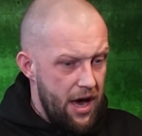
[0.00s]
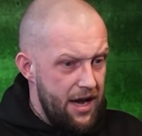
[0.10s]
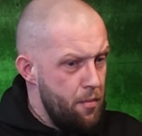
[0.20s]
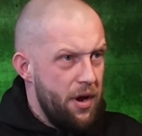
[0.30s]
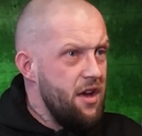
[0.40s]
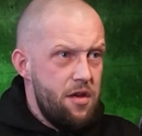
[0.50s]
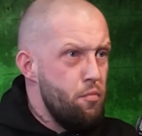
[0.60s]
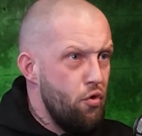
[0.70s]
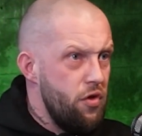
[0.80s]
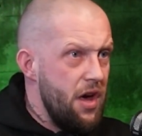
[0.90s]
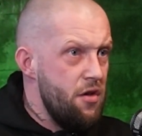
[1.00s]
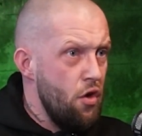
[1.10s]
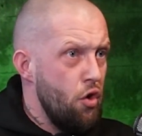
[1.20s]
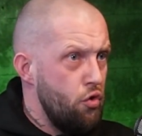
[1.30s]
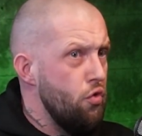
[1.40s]
in the pricing process,
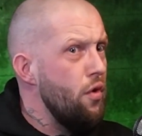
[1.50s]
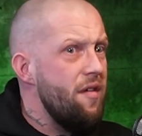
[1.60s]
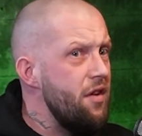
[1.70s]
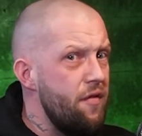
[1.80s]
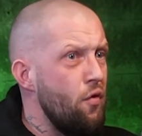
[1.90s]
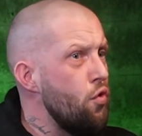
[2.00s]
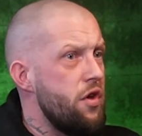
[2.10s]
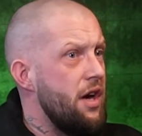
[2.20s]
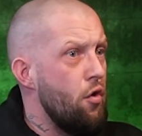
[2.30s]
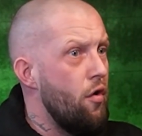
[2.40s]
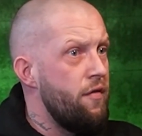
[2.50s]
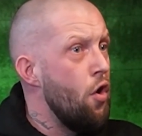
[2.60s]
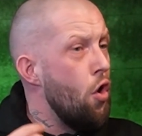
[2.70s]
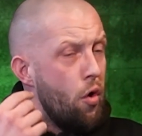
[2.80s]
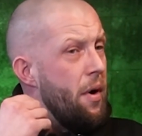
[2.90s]
you're not having the full sight of,
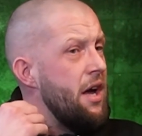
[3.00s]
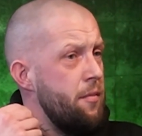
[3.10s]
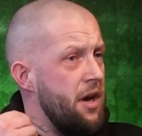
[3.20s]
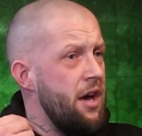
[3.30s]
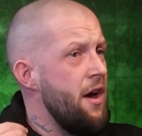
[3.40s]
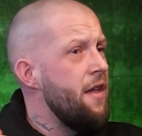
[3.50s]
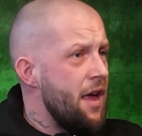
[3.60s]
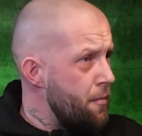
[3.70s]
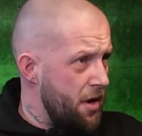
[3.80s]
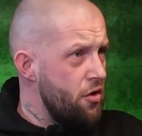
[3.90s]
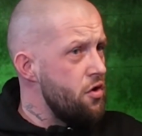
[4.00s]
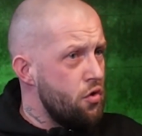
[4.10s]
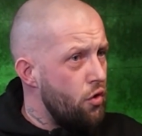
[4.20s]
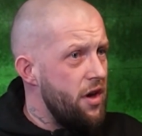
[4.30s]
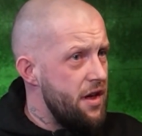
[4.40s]
oh, by the way, that merchant's
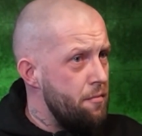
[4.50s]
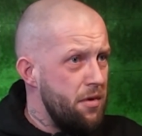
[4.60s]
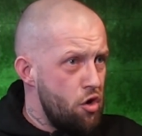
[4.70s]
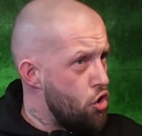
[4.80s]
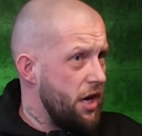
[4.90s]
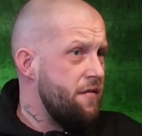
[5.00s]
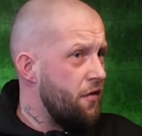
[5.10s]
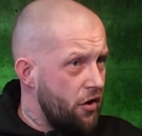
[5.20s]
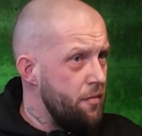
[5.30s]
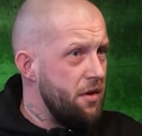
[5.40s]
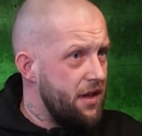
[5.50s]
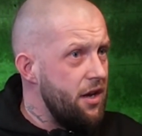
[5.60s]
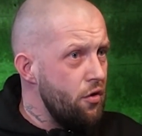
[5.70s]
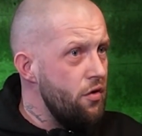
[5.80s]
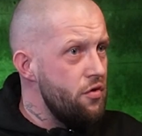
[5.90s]
going to send me shite fucking
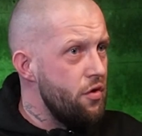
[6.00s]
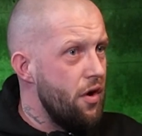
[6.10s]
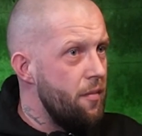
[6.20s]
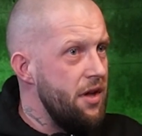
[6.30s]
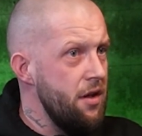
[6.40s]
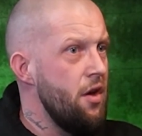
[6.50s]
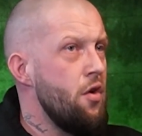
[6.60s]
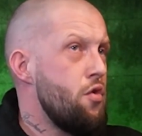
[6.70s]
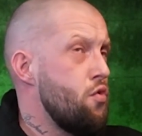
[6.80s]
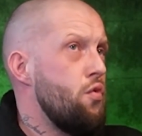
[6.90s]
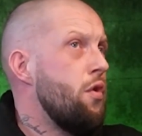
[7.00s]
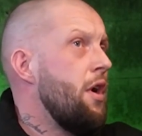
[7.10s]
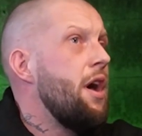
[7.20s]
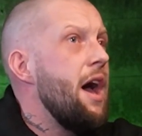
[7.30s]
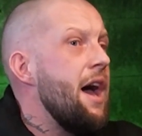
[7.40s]
material. Do you know what I mean? So,
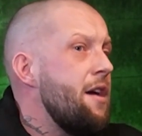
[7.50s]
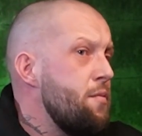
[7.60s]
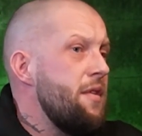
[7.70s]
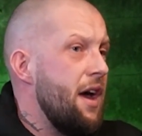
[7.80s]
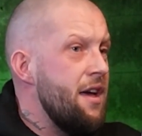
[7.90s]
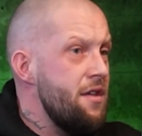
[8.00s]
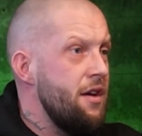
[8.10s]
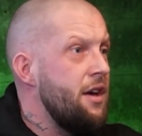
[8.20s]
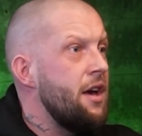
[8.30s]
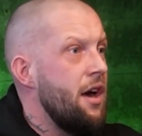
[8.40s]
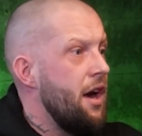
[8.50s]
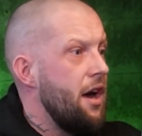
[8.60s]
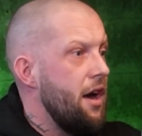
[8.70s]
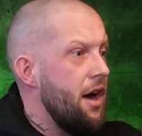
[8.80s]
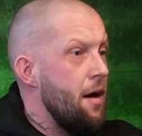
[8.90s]
it is what it is. Like,
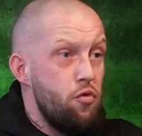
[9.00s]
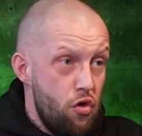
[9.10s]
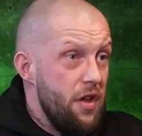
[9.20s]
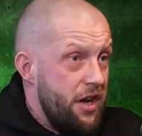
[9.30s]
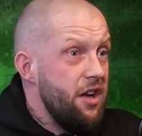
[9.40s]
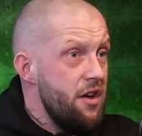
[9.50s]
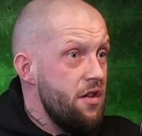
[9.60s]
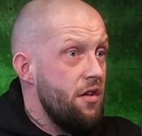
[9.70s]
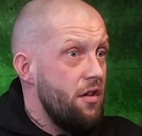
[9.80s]
I'm just a realist.